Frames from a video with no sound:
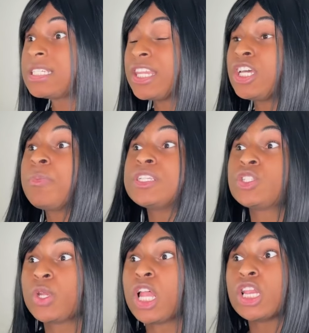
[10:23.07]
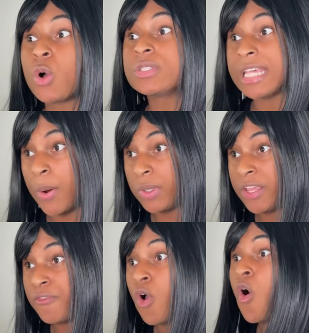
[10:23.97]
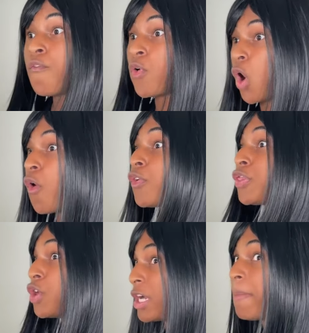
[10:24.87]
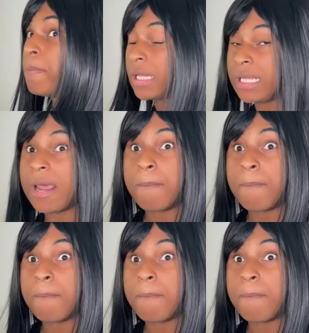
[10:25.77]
looks like there'll be student loan debt relief for over 30 million